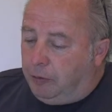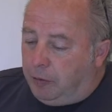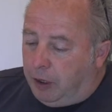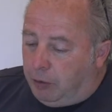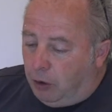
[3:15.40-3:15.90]

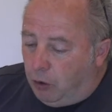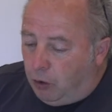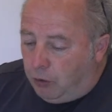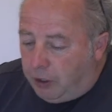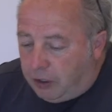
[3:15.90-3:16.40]
people who
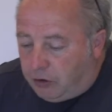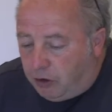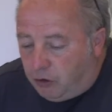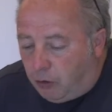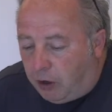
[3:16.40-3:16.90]
are in a
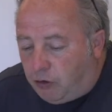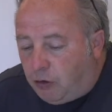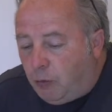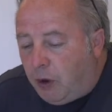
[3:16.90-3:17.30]
situation